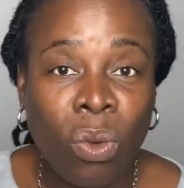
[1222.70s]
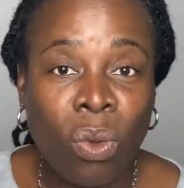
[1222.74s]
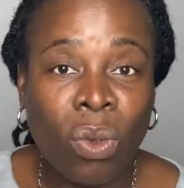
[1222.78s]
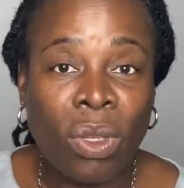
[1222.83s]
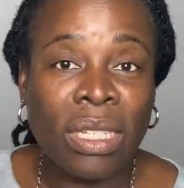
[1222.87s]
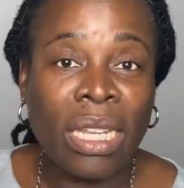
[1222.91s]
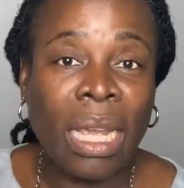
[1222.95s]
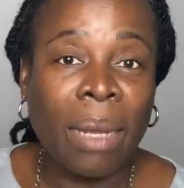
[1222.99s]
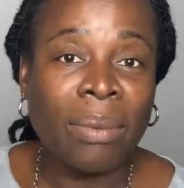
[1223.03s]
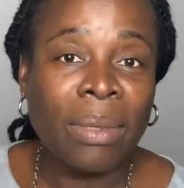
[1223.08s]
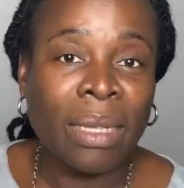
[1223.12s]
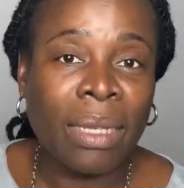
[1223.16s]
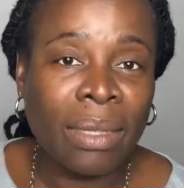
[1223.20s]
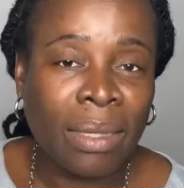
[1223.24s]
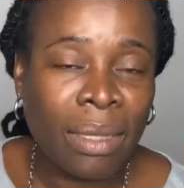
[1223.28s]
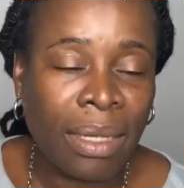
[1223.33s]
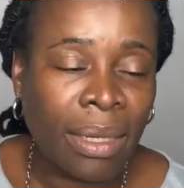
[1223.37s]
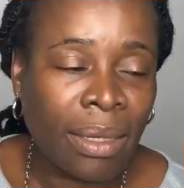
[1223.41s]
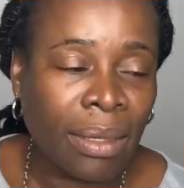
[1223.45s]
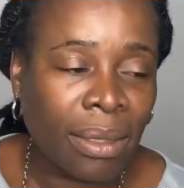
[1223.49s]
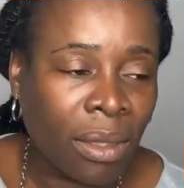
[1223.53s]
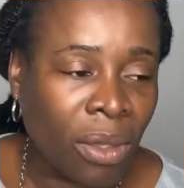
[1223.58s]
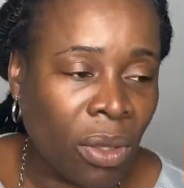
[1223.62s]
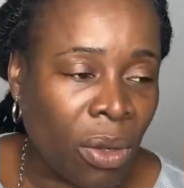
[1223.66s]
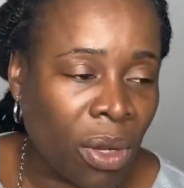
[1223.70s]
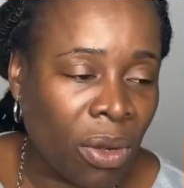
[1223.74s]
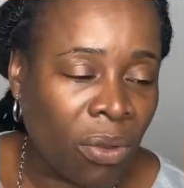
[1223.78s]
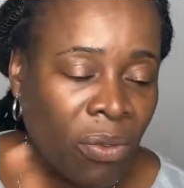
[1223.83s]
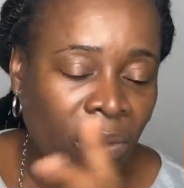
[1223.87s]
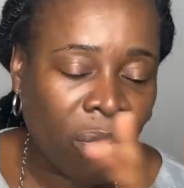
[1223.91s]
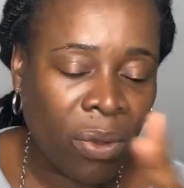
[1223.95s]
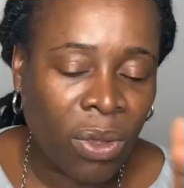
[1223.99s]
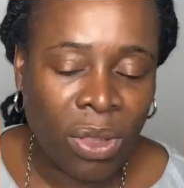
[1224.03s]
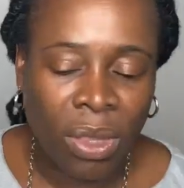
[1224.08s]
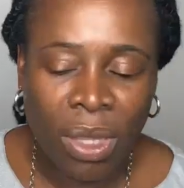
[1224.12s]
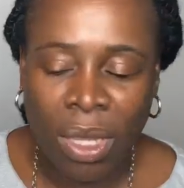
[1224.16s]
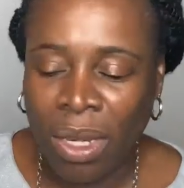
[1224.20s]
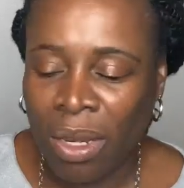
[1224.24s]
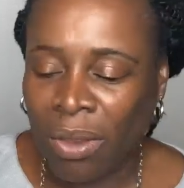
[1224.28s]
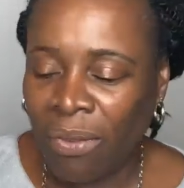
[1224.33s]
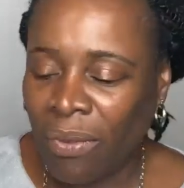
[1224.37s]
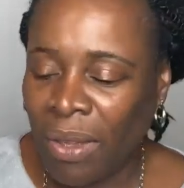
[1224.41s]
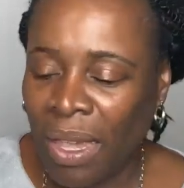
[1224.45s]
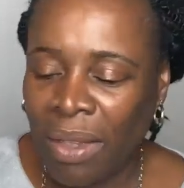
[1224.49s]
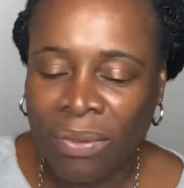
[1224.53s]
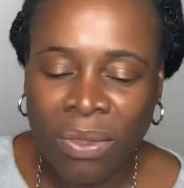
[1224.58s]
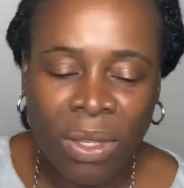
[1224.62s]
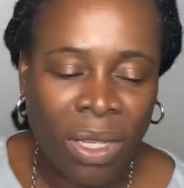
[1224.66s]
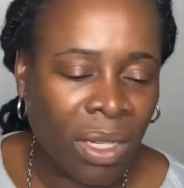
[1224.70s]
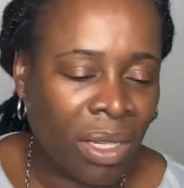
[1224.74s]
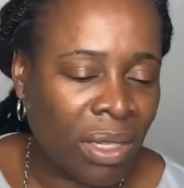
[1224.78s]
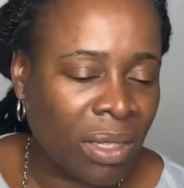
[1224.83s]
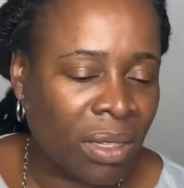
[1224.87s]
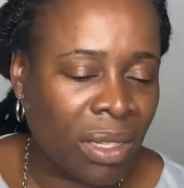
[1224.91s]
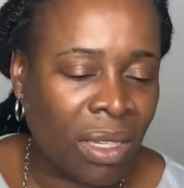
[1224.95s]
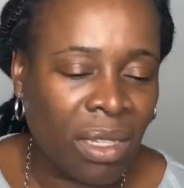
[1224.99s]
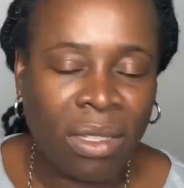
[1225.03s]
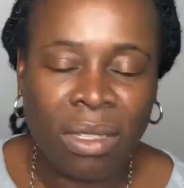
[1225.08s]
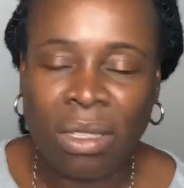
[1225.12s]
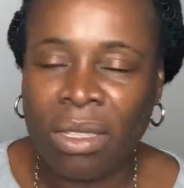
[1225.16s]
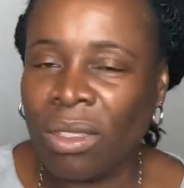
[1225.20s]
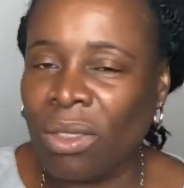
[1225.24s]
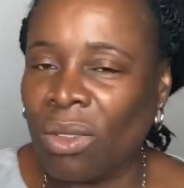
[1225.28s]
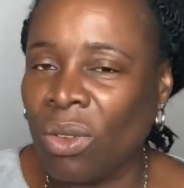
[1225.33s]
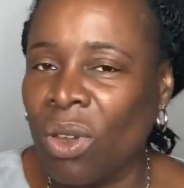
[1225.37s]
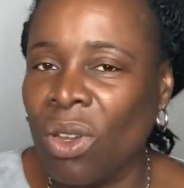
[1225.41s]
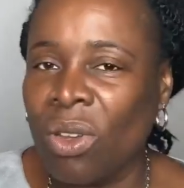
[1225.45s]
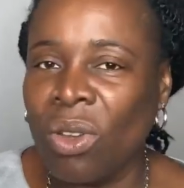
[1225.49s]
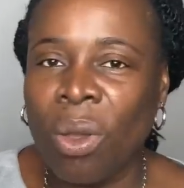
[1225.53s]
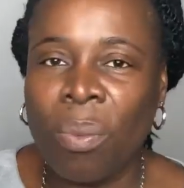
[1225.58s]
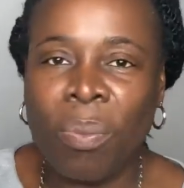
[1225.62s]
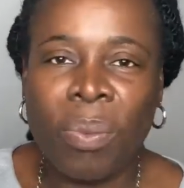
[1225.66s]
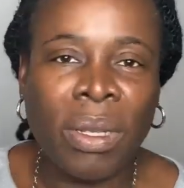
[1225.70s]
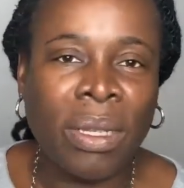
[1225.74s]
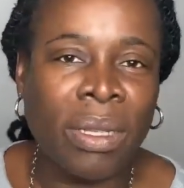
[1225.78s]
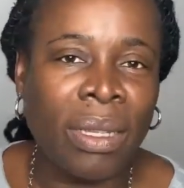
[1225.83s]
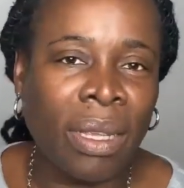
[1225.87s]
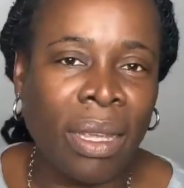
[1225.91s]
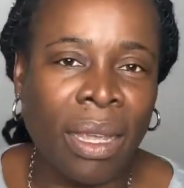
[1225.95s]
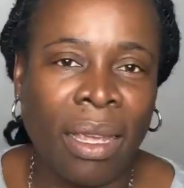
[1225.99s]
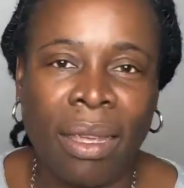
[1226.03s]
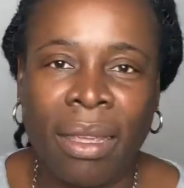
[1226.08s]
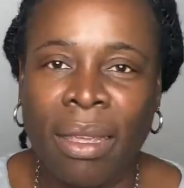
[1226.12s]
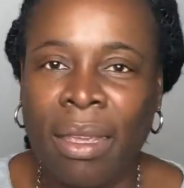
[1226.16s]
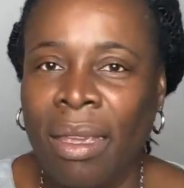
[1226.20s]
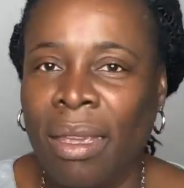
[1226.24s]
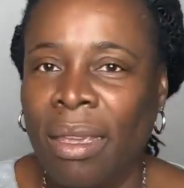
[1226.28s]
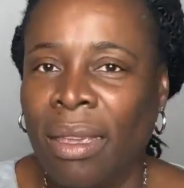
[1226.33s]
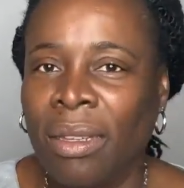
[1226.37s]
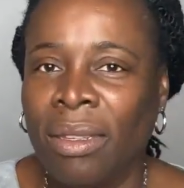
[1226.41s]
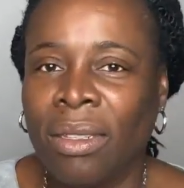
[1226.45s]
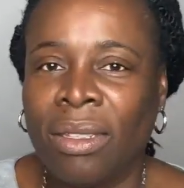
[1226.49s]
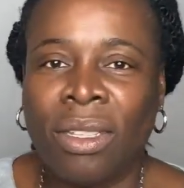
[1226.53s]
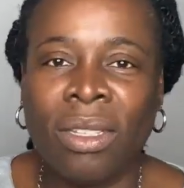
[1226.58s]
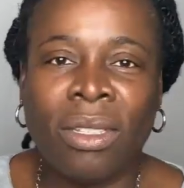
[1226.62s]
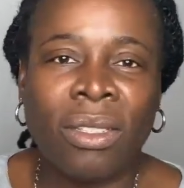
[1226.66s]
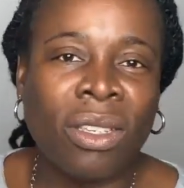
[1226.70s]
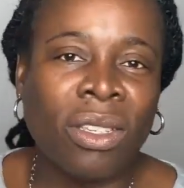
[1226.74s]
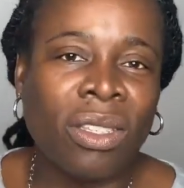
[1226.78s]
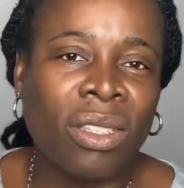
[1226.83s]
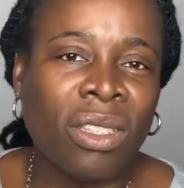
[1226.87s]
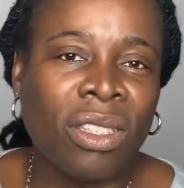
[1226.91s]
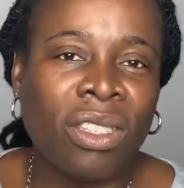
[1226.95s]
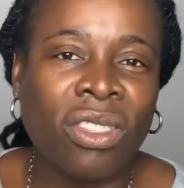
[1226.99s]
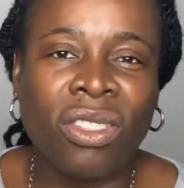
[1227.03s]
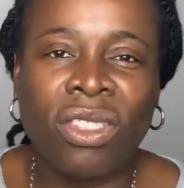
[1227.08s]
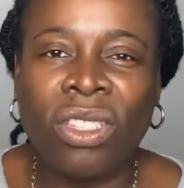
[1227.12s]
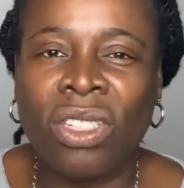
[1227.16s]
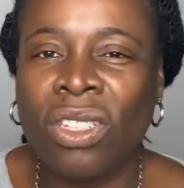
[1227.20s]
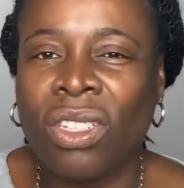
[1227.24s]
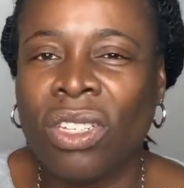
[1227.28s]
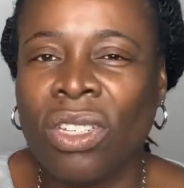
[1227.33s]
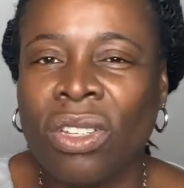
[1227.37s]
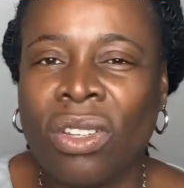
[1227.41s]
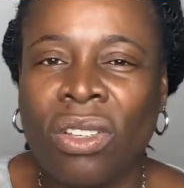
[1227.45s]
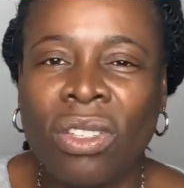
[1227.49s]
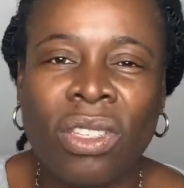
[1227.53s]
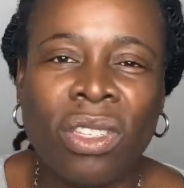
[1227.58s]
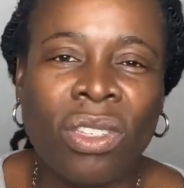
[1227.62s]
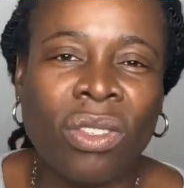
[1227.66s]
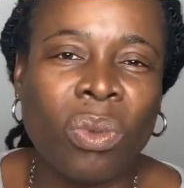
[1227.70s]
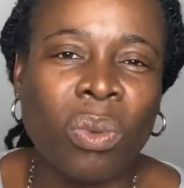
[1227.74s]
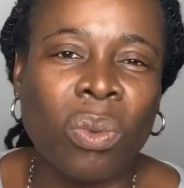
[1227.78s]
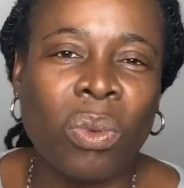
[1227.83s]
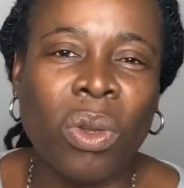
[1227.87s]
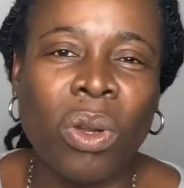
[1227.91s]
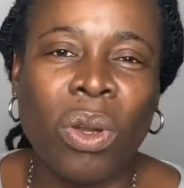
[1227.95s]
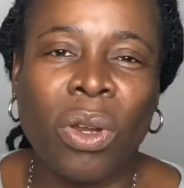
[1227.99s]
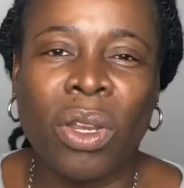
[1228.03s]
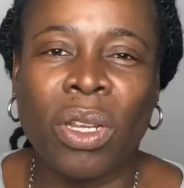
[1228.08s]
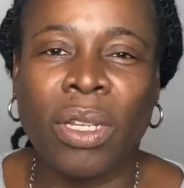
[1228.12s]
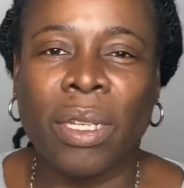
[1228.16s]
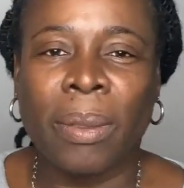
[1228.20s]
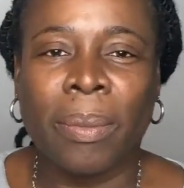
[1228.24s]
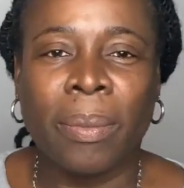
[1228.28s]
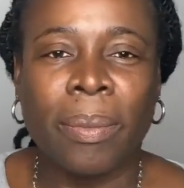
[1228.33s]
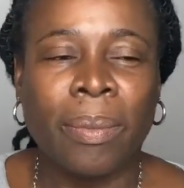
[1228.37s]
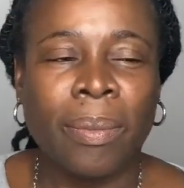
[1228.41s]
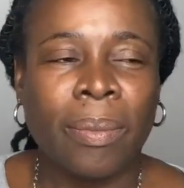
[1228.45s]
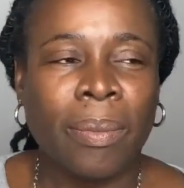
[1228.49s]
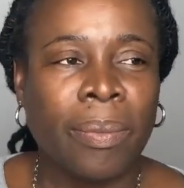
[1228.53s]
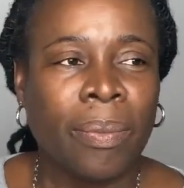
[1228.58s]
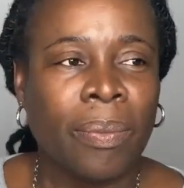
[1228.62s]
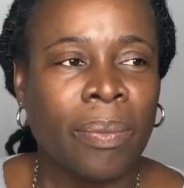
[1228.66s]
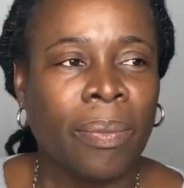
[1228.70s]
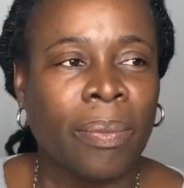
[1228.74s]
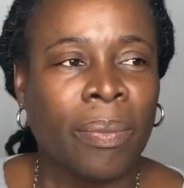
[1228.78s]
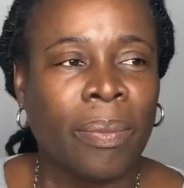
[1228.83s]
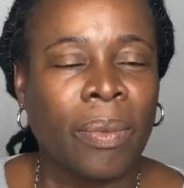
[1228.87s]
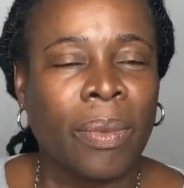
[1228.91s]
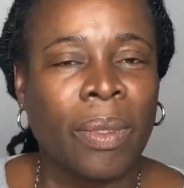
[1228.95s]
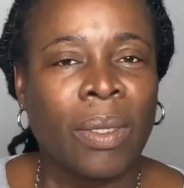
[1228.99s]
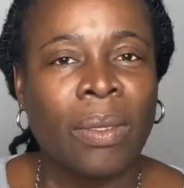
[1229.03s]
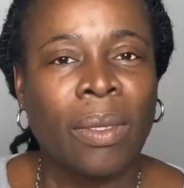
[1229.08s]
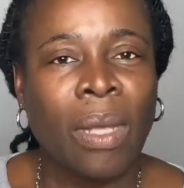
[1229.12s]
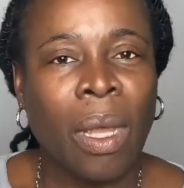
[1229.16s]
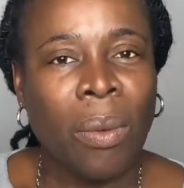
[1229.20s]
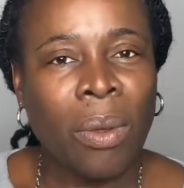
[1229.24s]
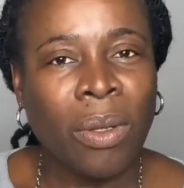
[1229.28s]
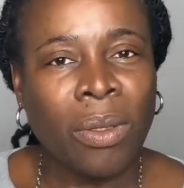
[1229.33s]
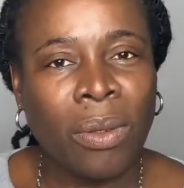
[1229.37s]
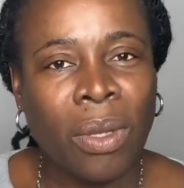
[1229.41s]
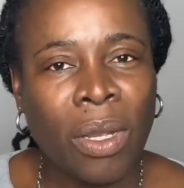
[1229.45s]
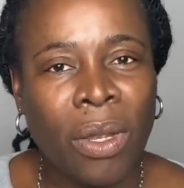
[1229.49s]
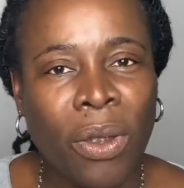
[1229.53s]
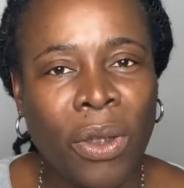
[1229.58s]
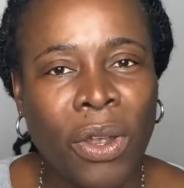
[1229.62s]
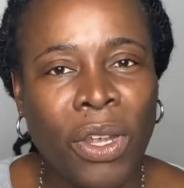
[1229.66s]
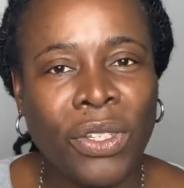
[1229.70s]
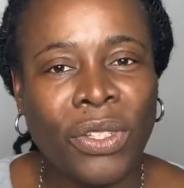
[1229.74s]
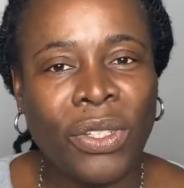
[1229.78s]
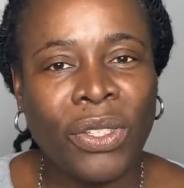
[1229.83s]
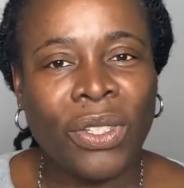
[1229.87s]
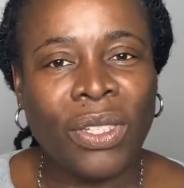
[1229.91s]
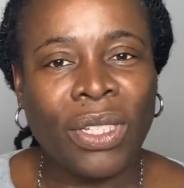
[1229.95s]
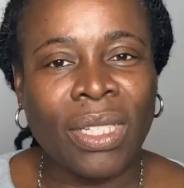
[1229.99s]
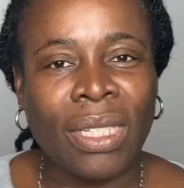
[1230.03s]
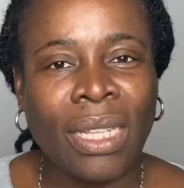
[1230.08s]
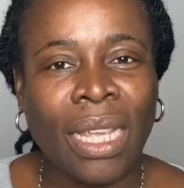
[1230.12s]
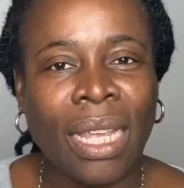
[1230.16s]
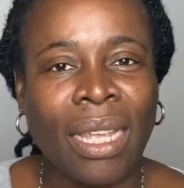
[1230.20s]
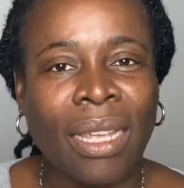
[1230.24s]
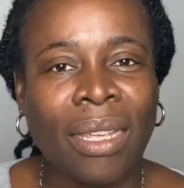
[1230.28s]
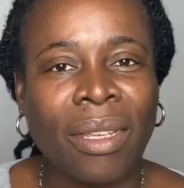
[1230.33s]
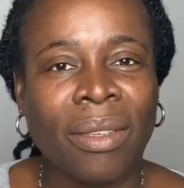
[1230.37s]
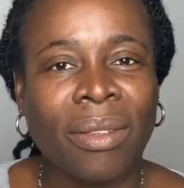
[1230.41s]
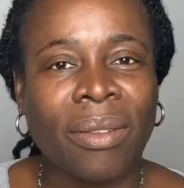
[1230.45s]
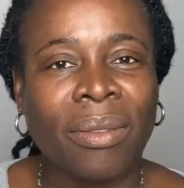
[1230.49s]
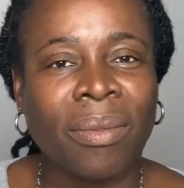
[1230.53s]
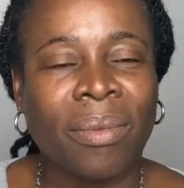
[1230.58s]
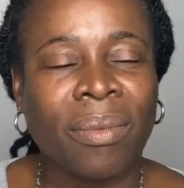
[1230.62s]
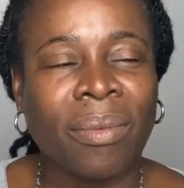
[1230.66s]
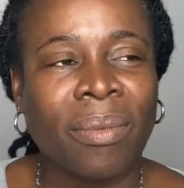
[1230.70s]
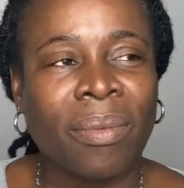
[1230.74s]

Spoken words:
Luke chapter 6, 34, 35, 36 is going up in there. Jesus is teaching us his word. So I want to encourage you today.